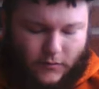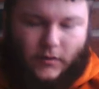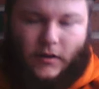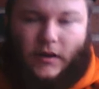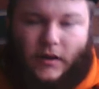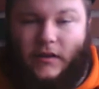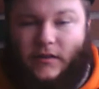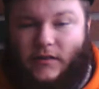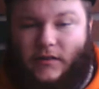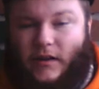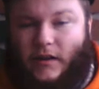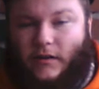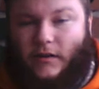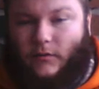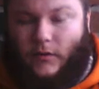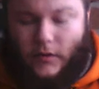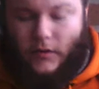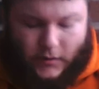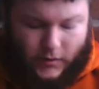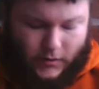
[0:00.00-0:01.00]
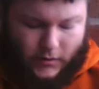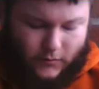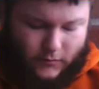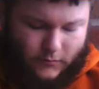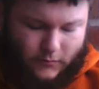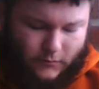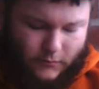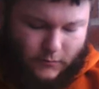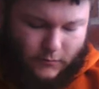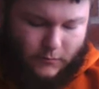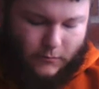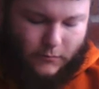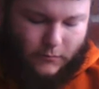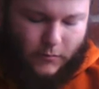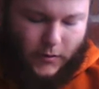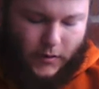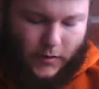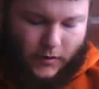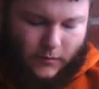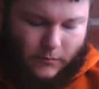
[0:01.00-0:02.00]
is kind of well known,
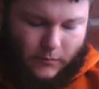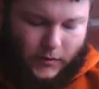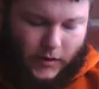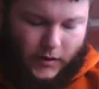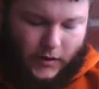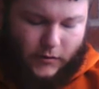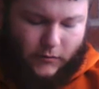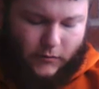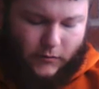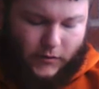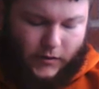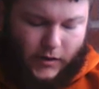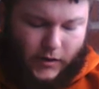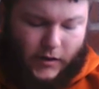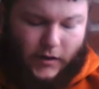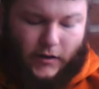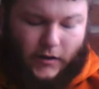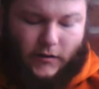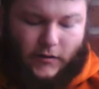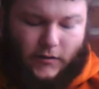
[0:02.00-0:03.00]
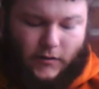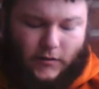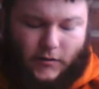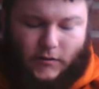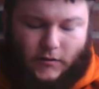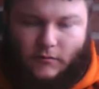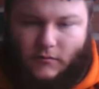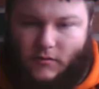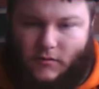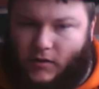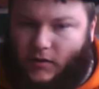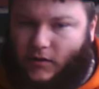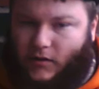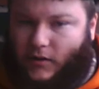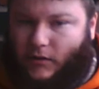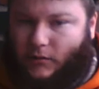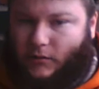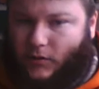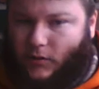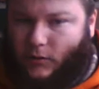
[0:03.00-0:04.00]
but the blend was not as good as
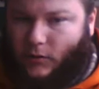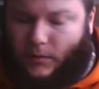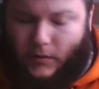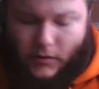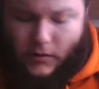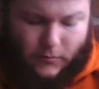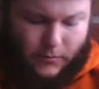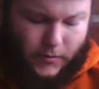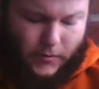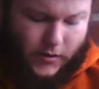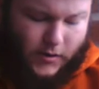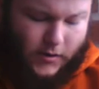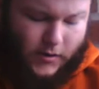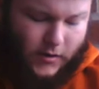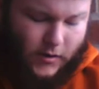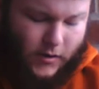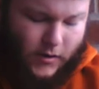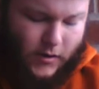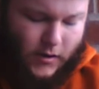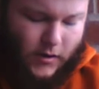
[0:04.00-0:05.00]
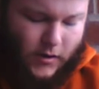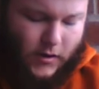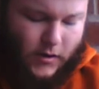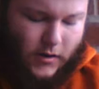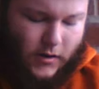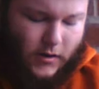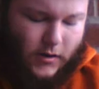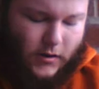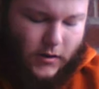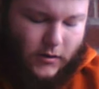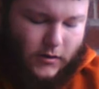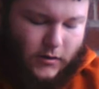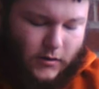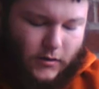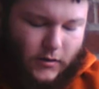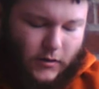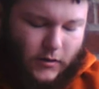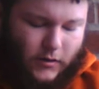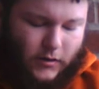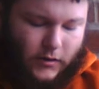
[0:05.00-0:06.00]
I was hoping it would be.
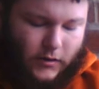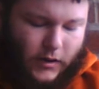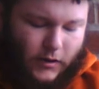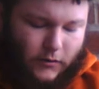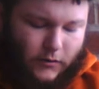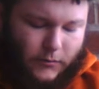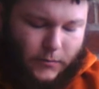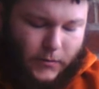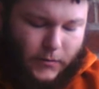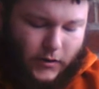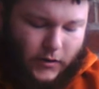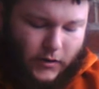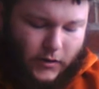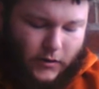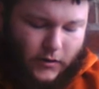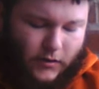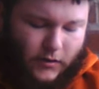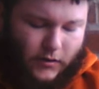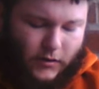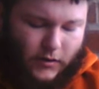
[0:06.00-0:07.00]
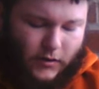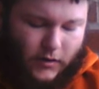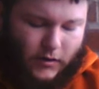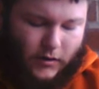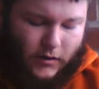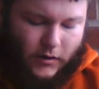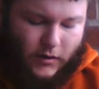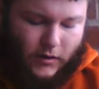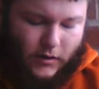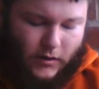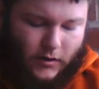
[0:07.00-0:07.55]
And that would be the